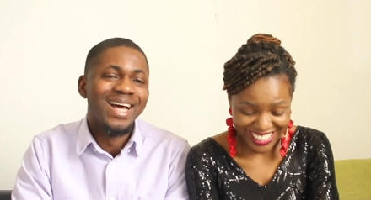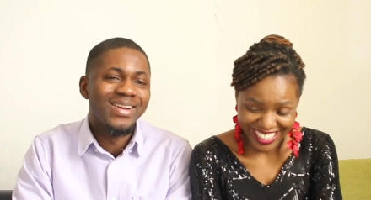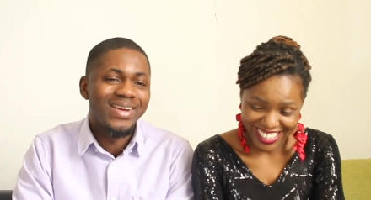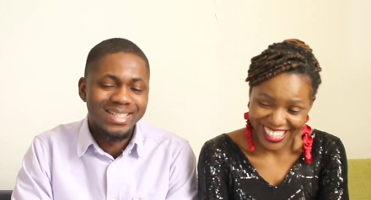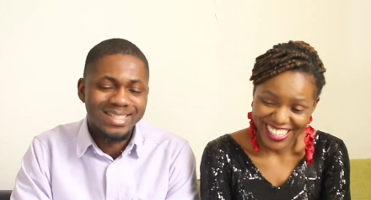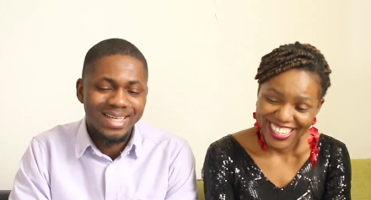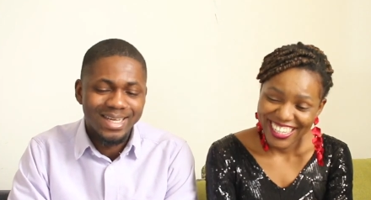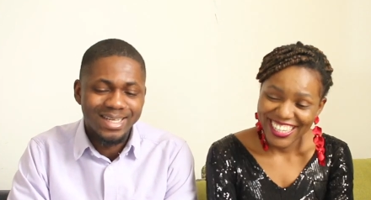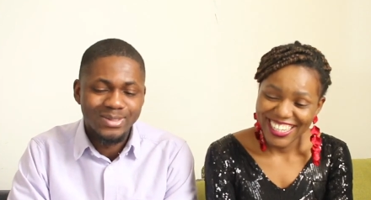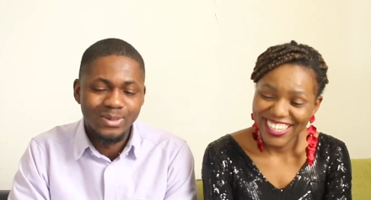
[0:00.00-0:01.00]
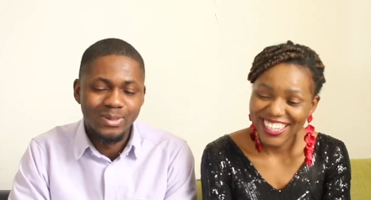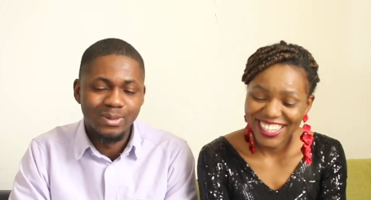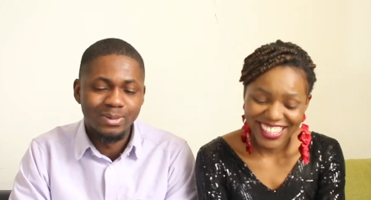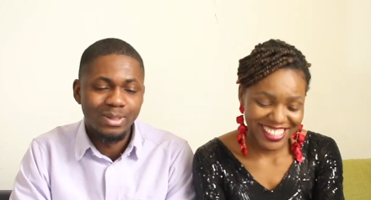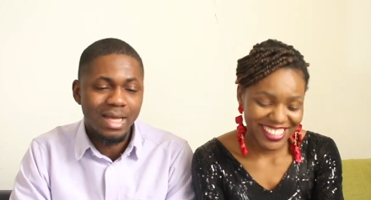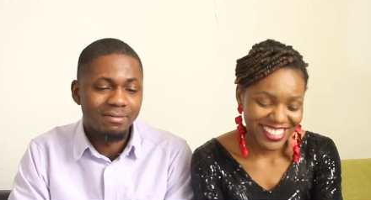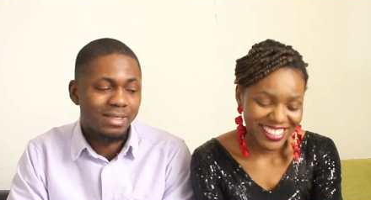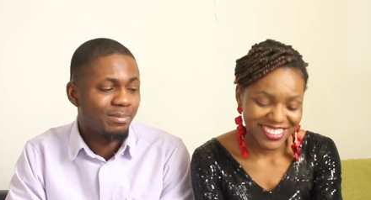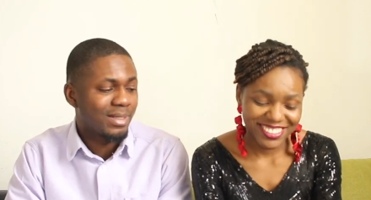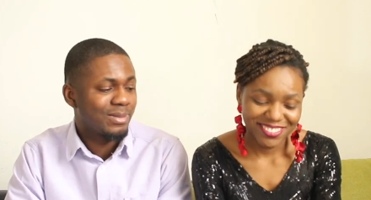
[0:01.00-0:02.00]
Speaker 1: All right. Uh, so, do you have
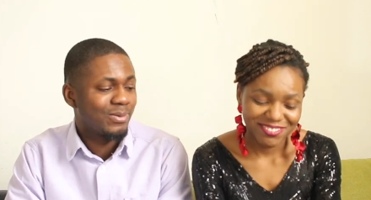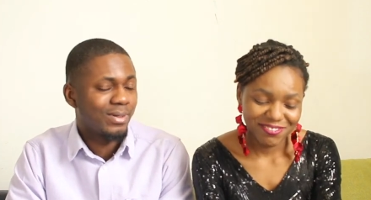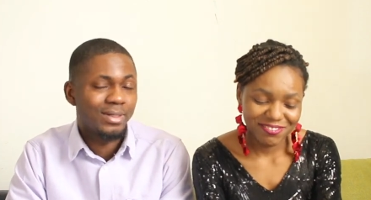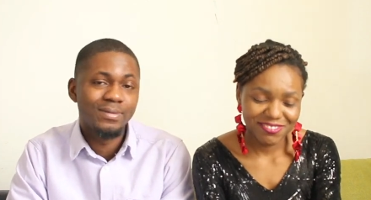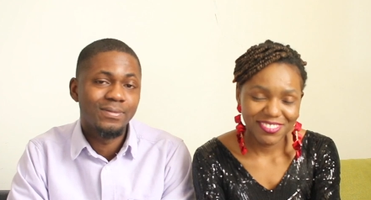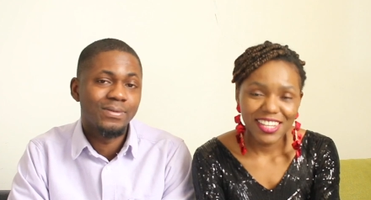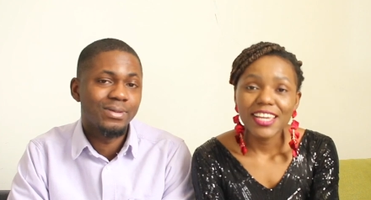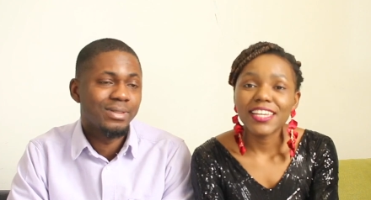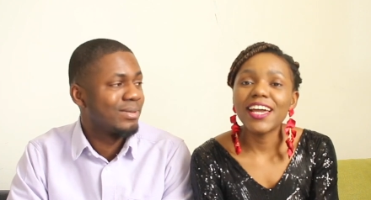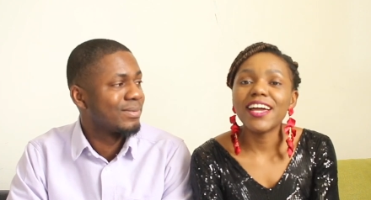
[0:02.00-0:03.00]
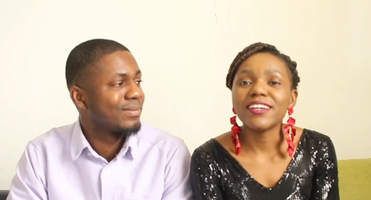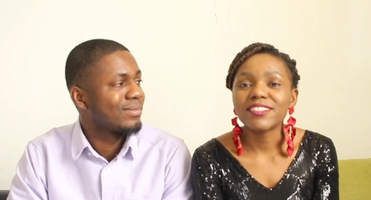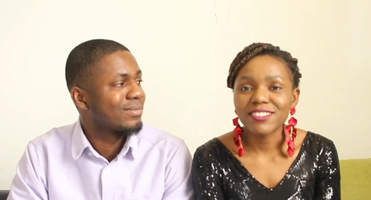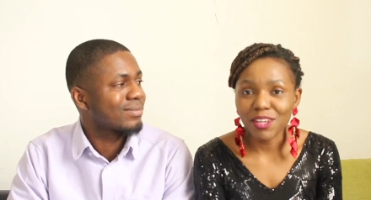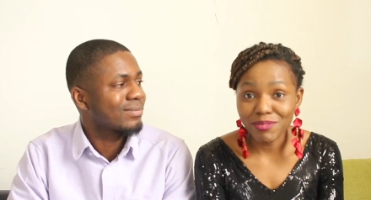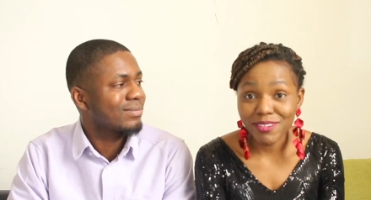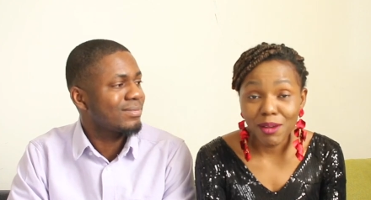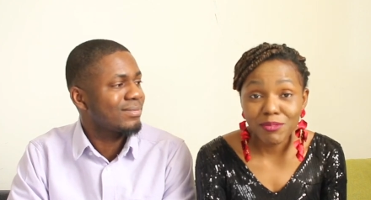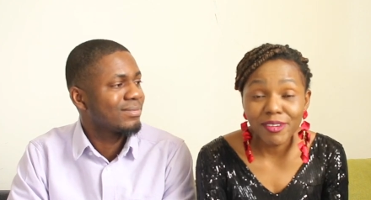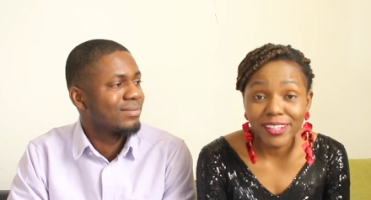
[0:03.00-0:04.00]
any parting word for? Yeah,
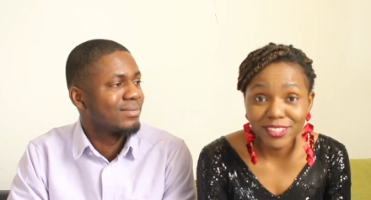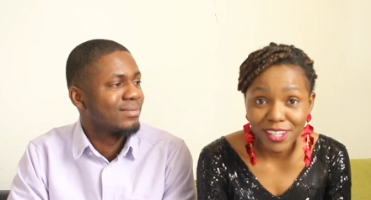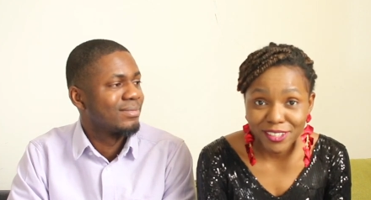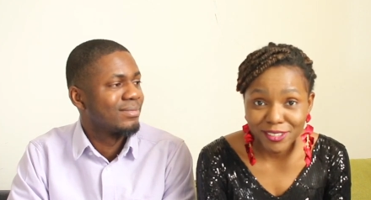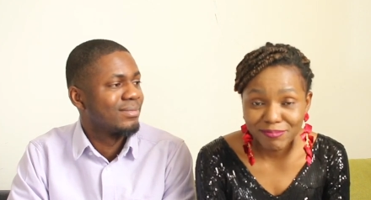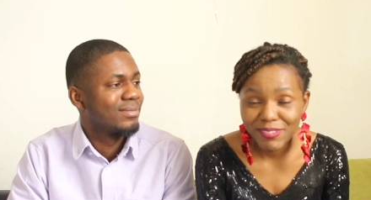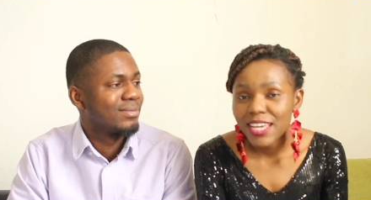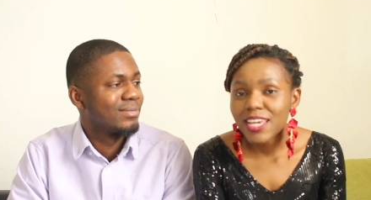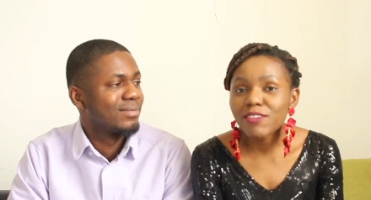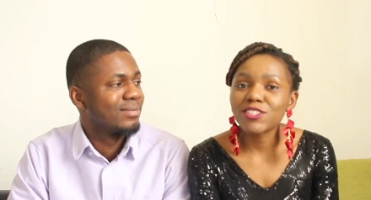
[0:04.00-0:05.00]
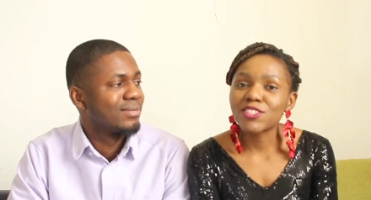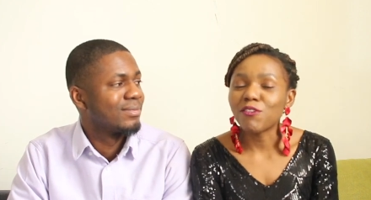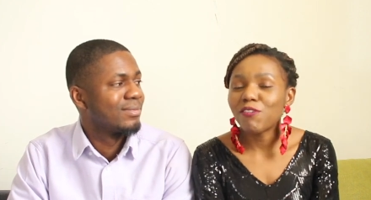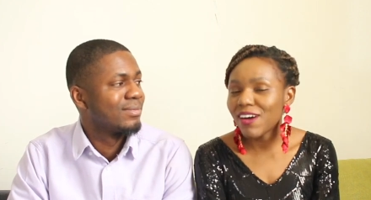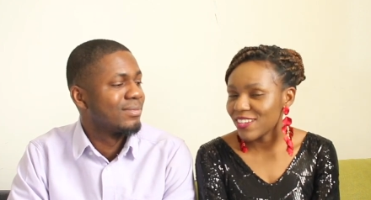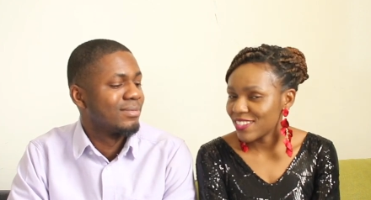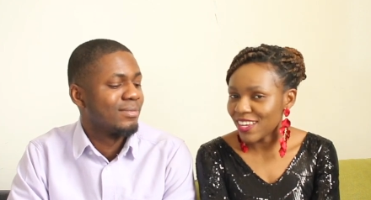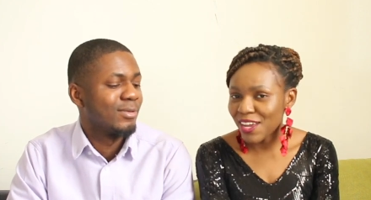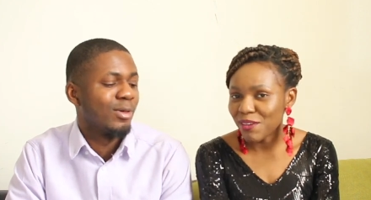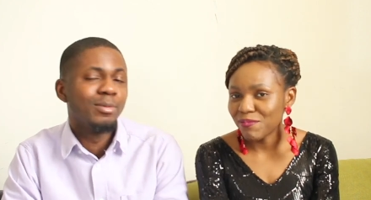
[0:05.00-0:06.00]
Speaker 2: subscribe to our channel if it's your first
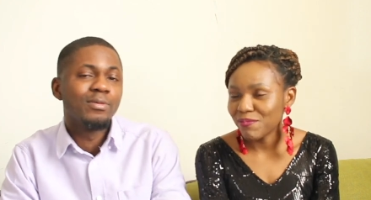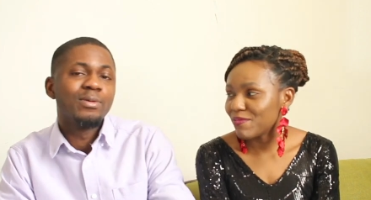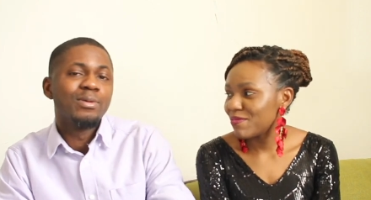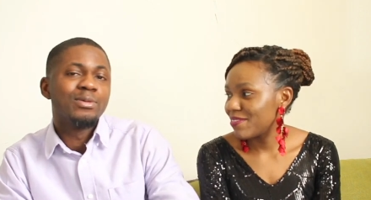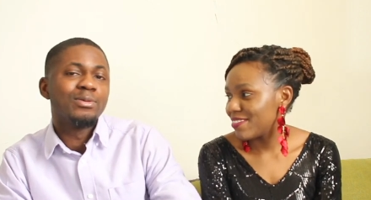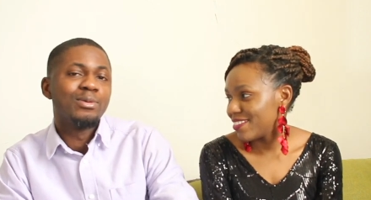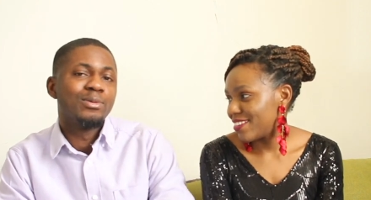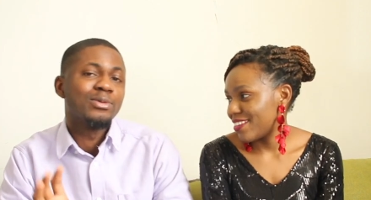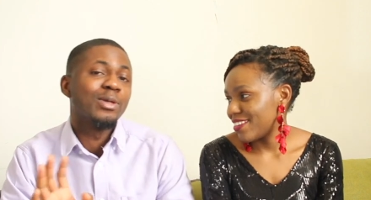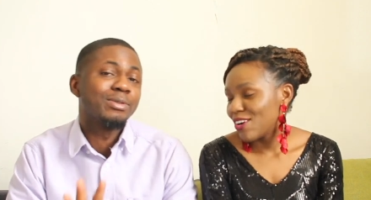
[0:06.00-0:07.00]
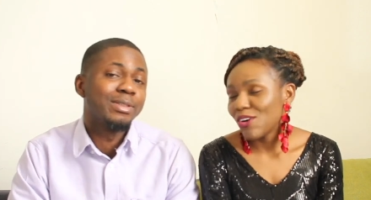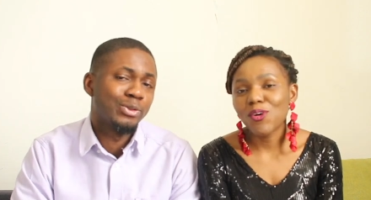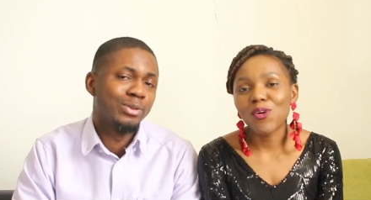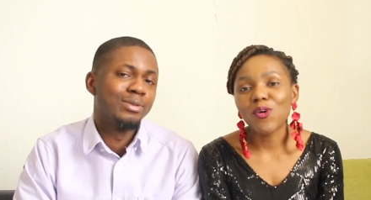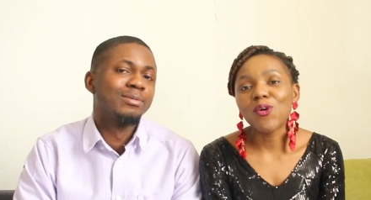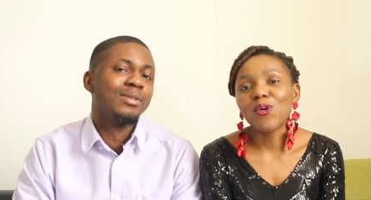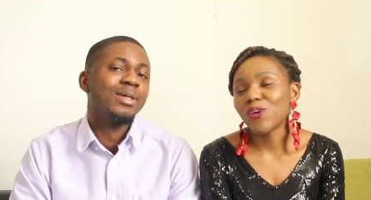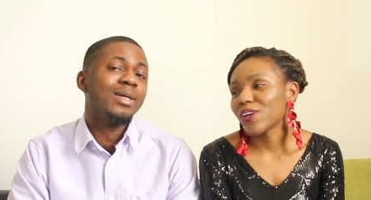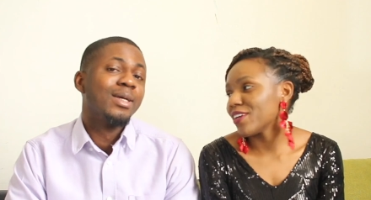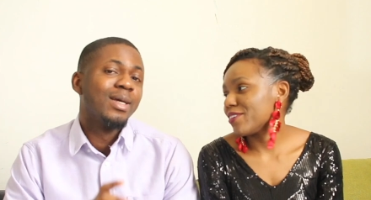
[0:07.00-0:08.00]
time. before we
Speaker 1: go to subscription.
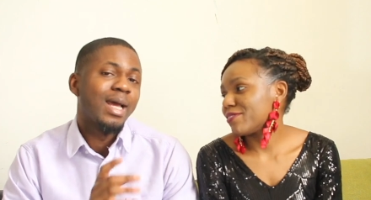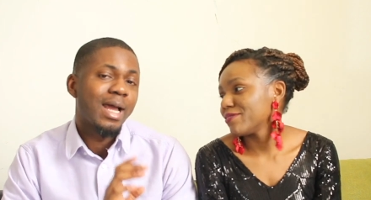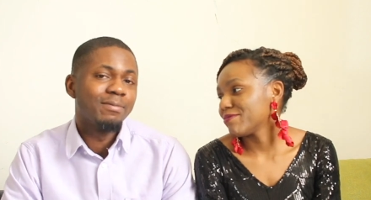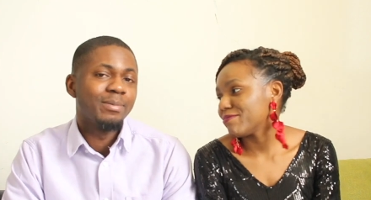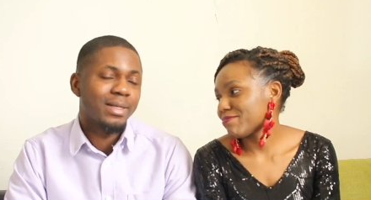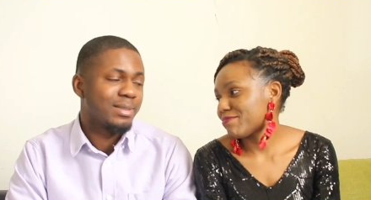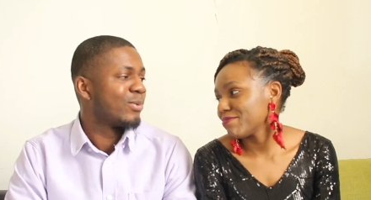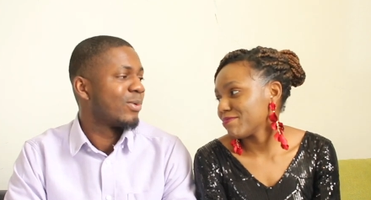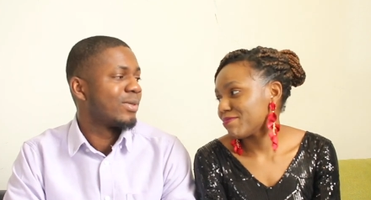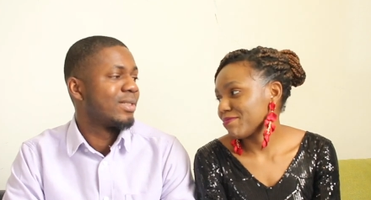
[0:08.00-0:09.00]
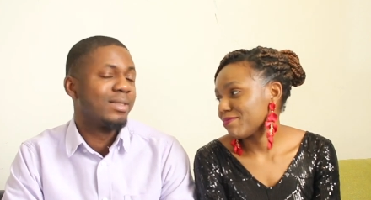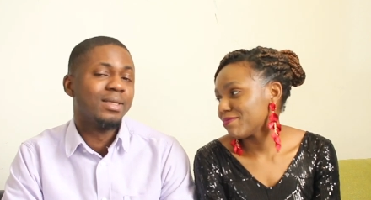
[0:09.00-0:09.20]
Oh, okay. I have a parting word.